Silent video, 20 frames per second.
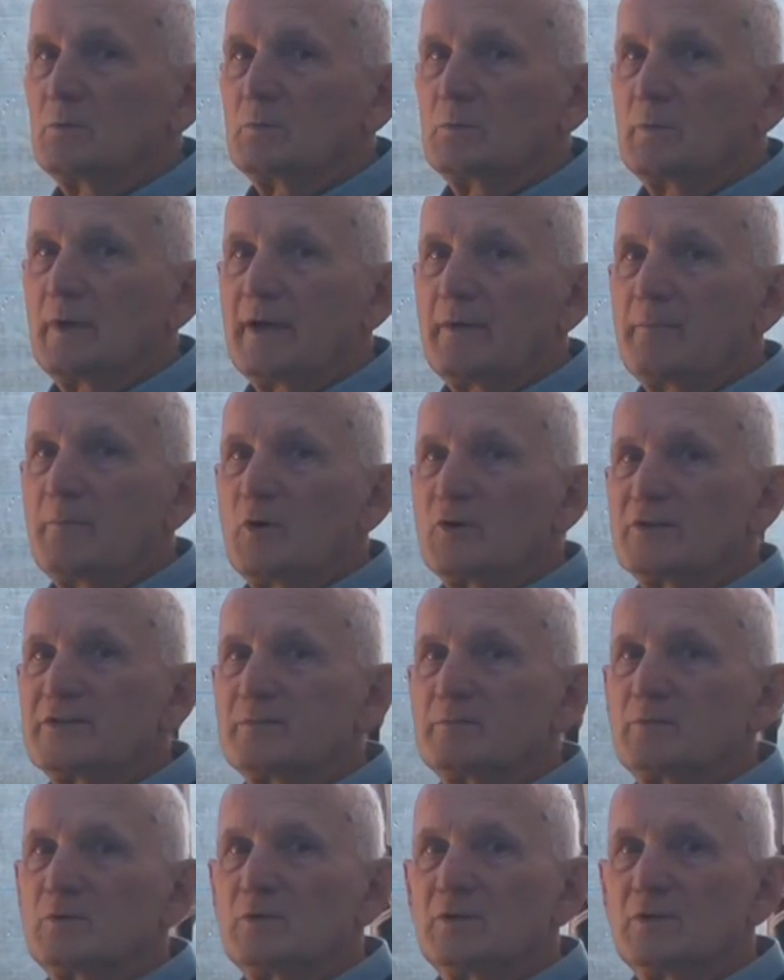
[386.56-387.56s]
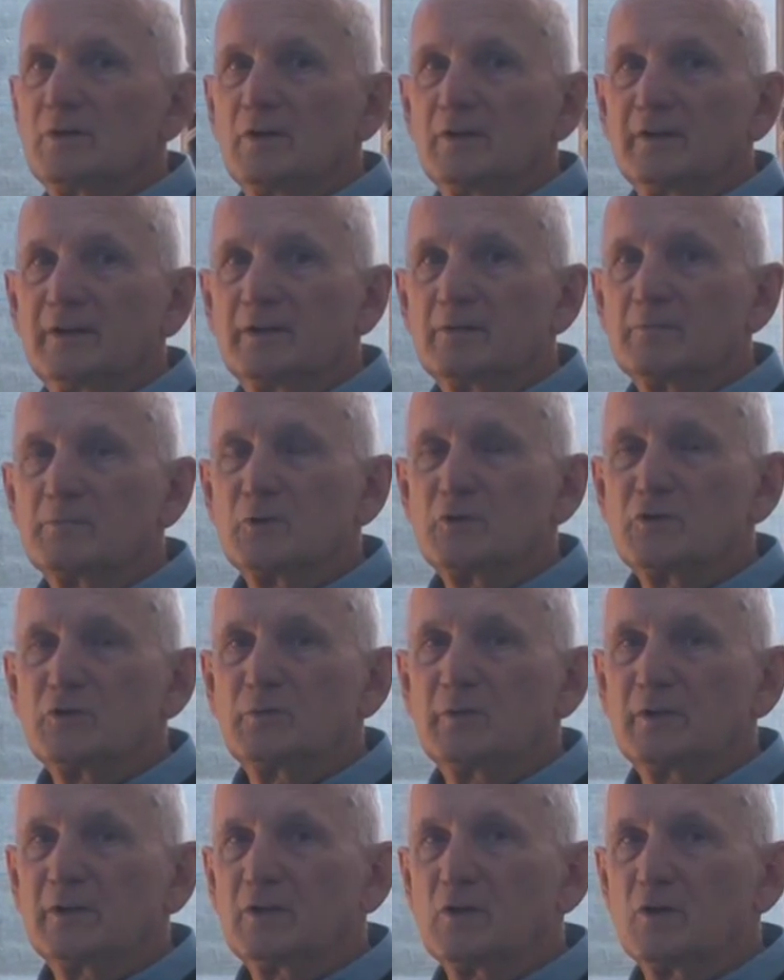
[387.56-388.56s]
where possible I can put
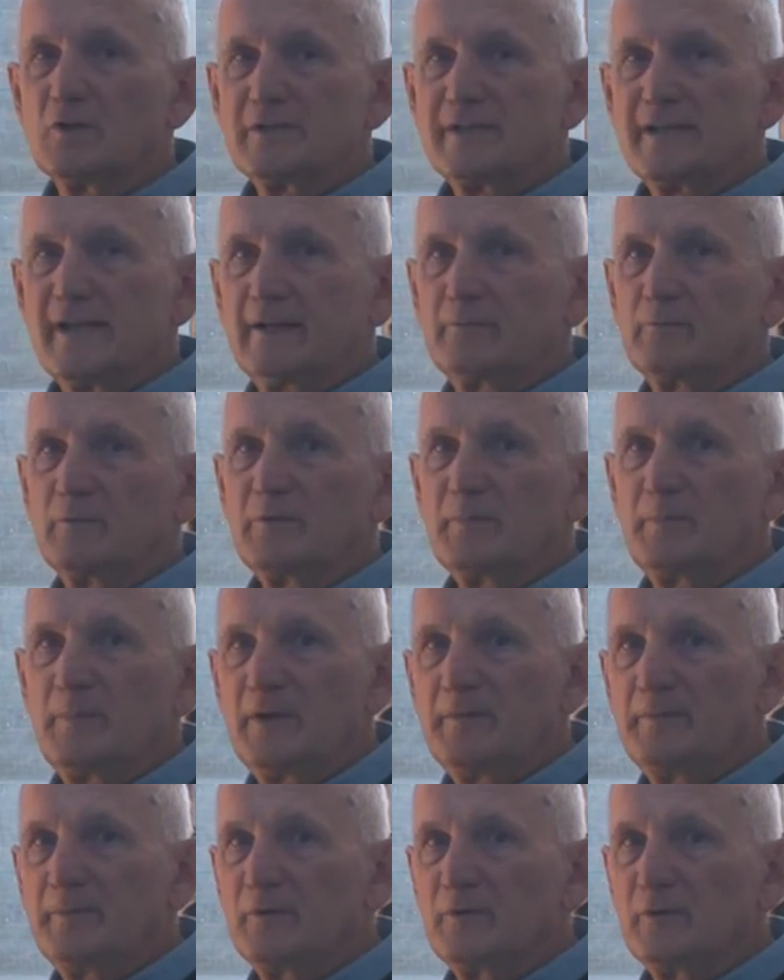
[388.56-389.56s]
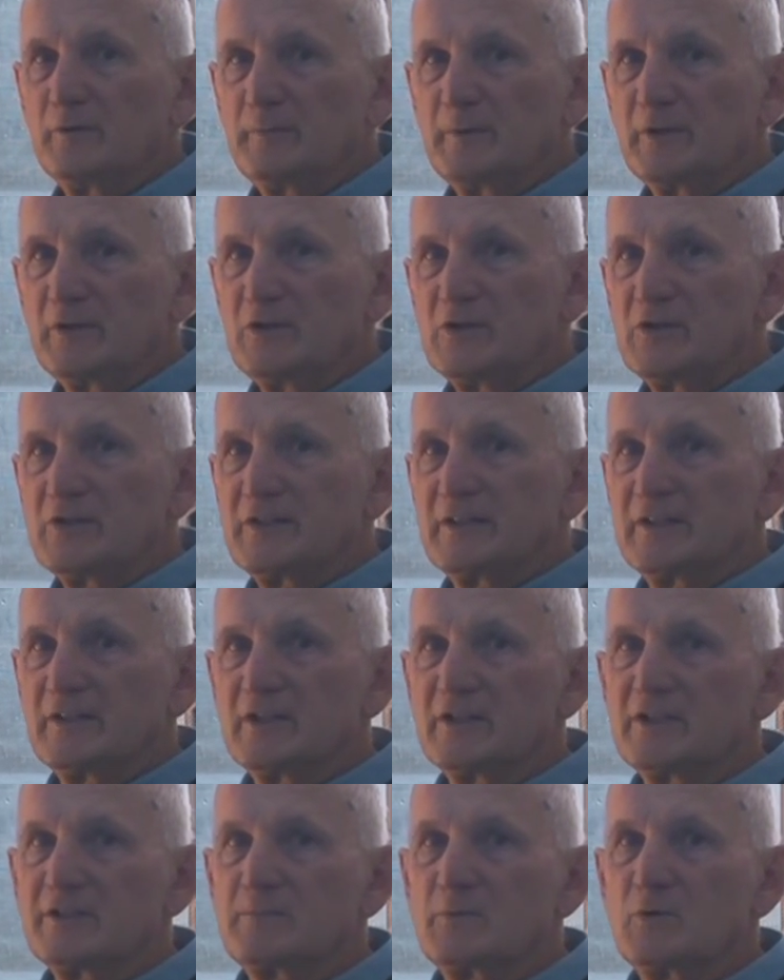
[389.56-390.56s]
you in contact with people who have been using
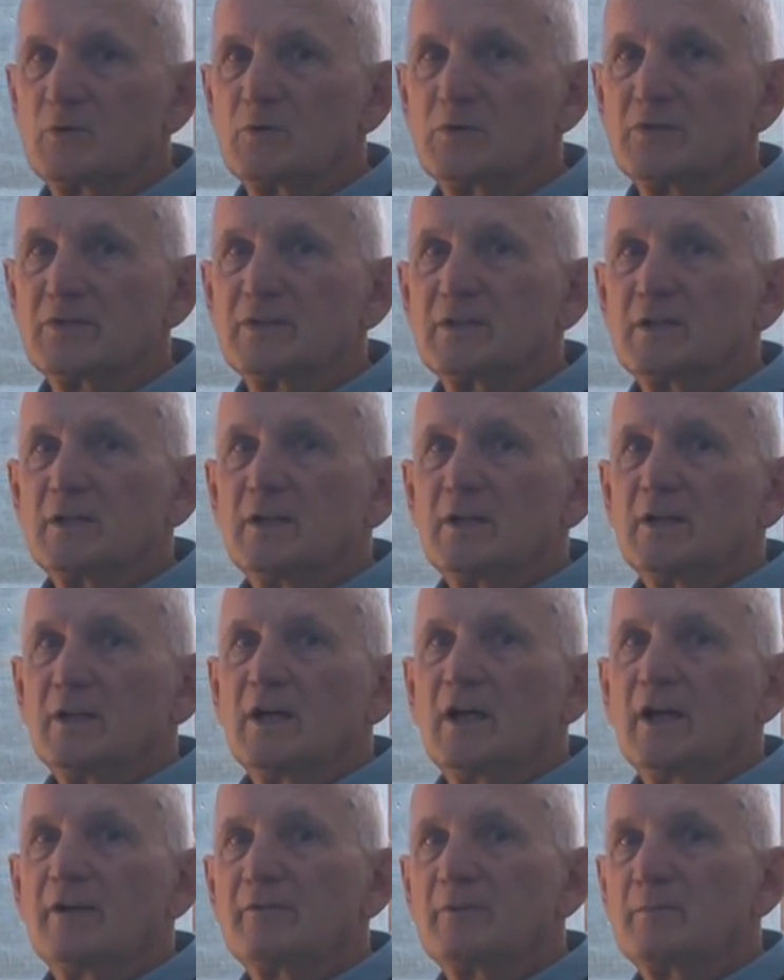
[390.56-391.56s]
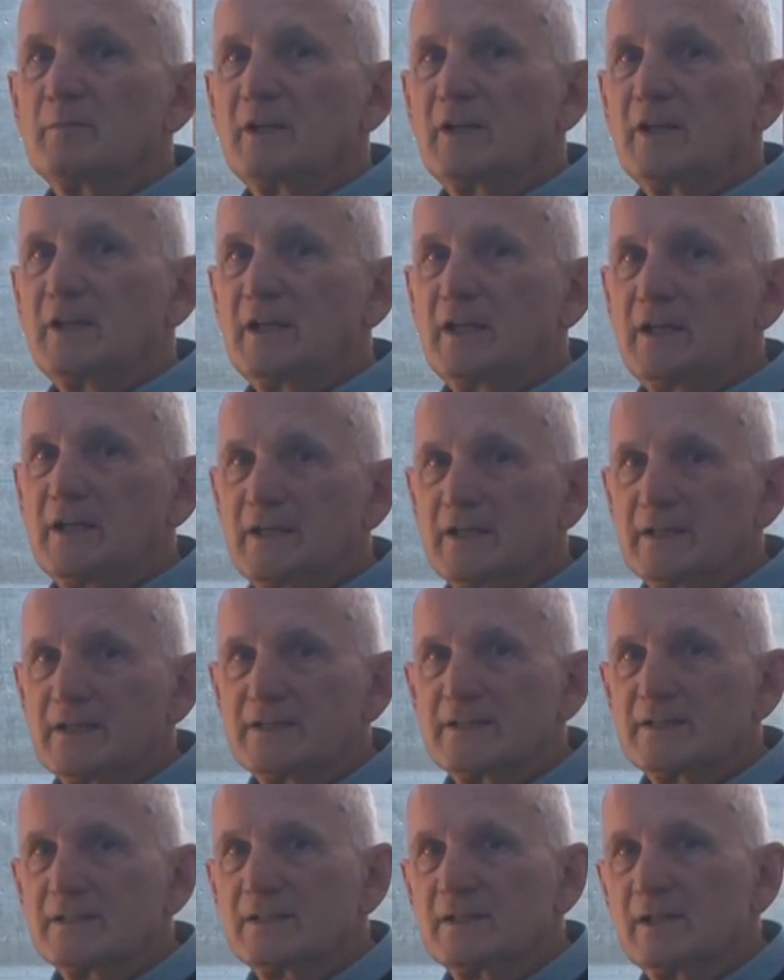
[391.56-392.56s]
these brewers over many
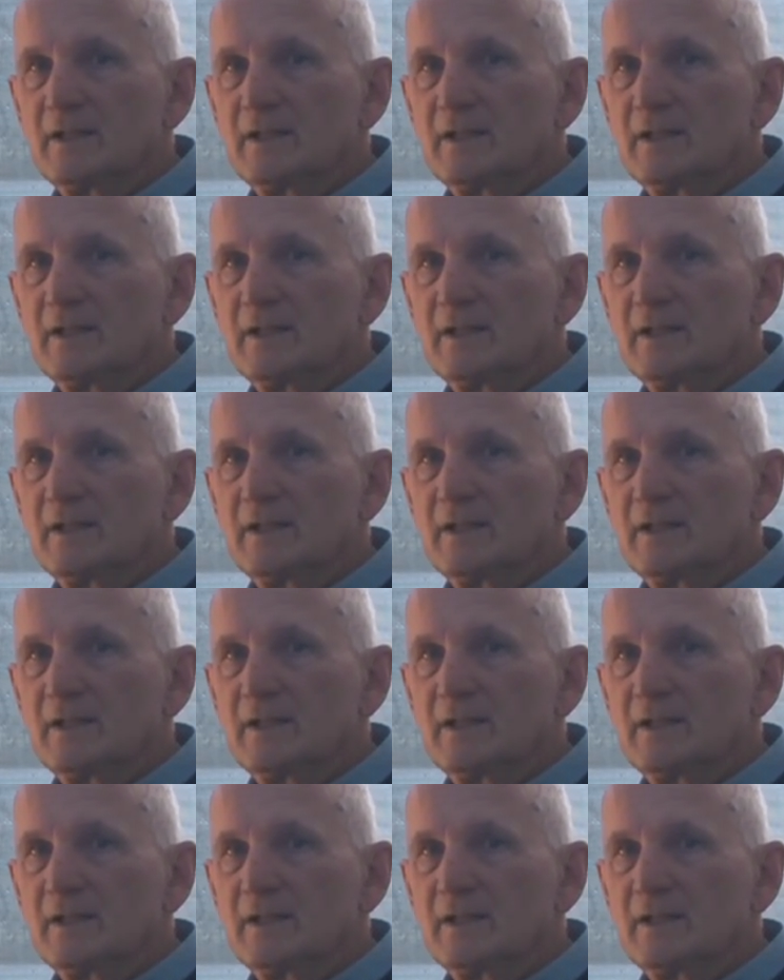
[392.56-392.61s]
years.